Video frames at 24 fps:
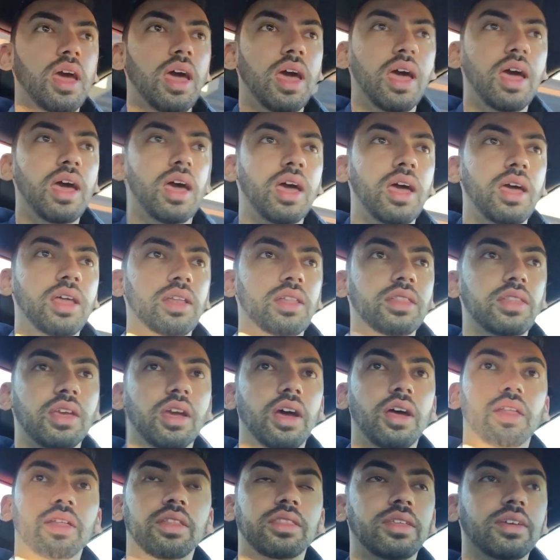And the
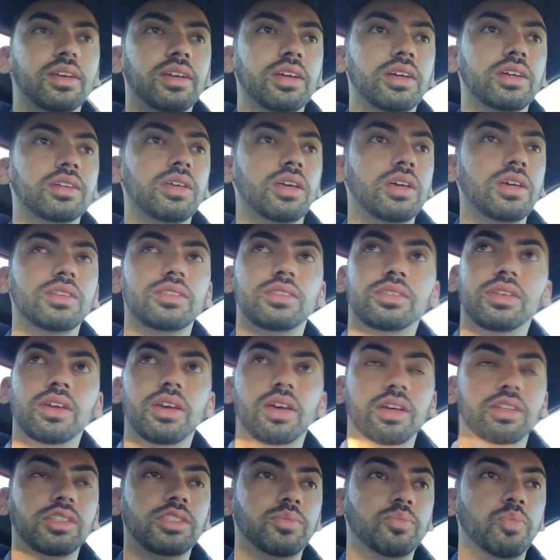other thing is
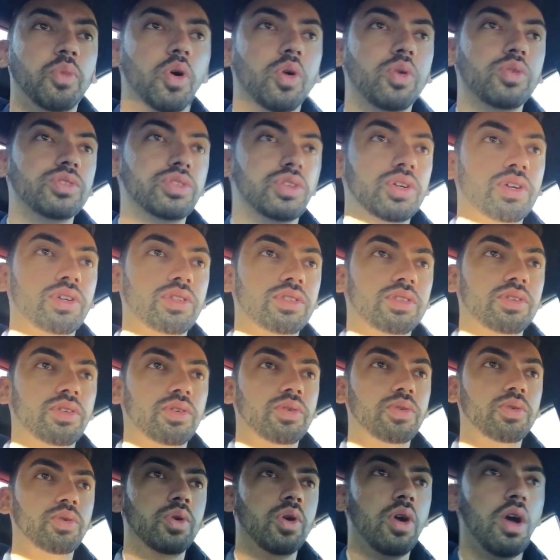exposure
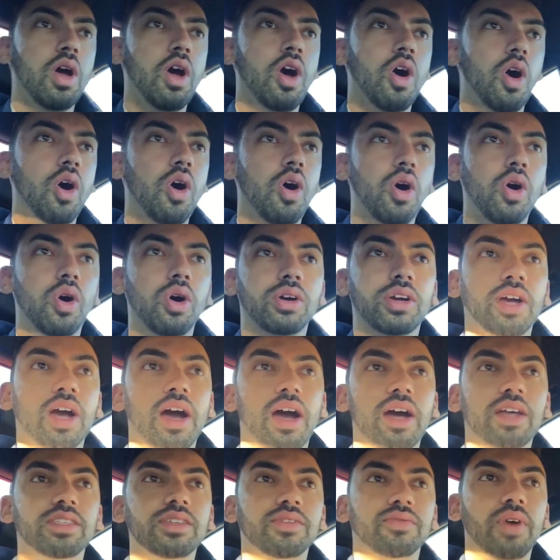to all
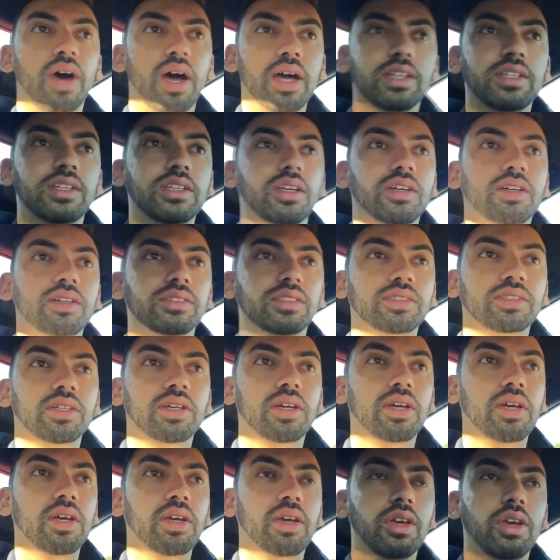kinds of ideas.
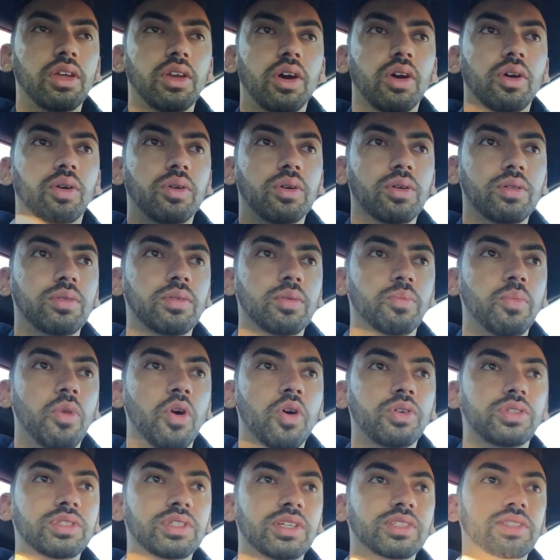The
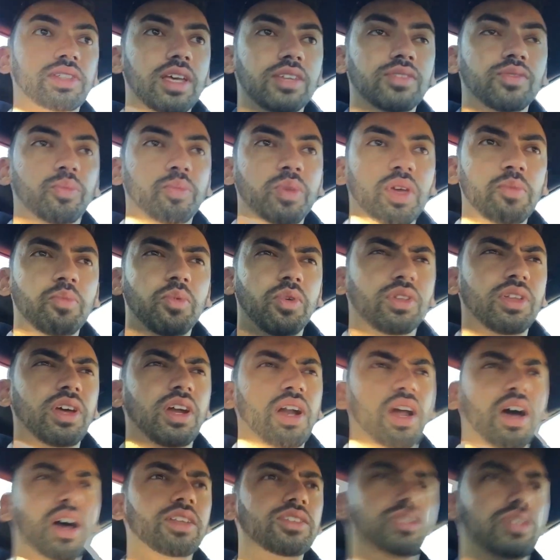most successful people,
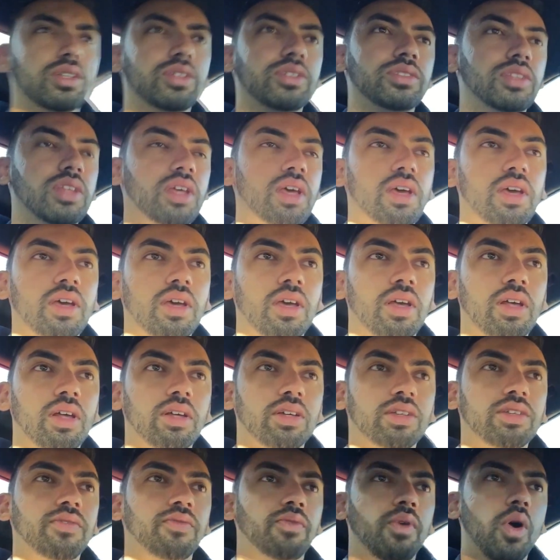they're not just
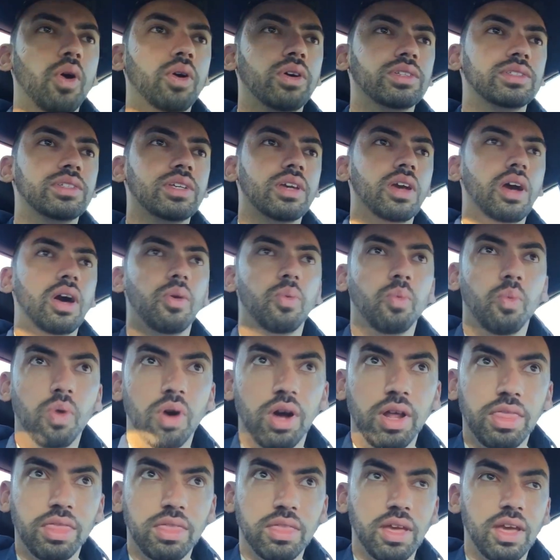focusing on
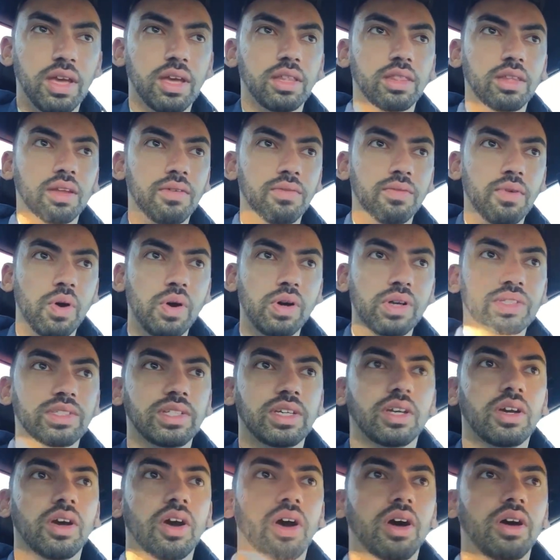one thing. They're
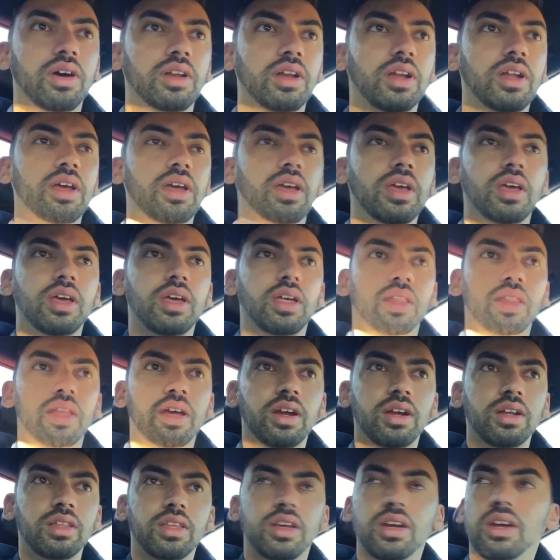focusing on,
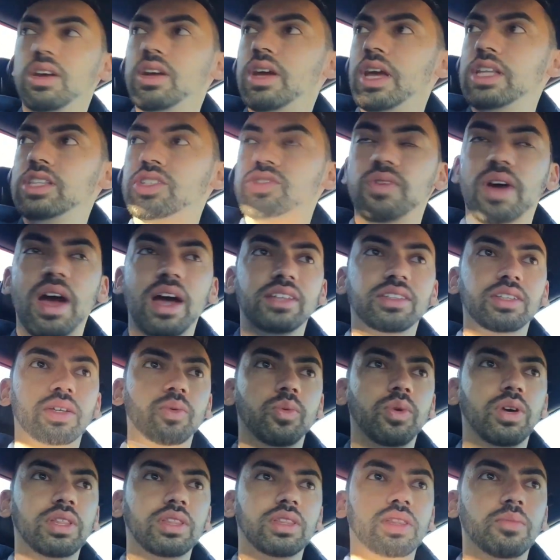they're interacting
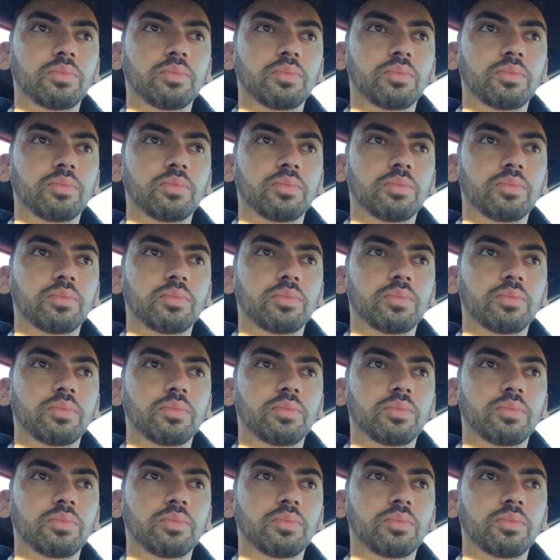with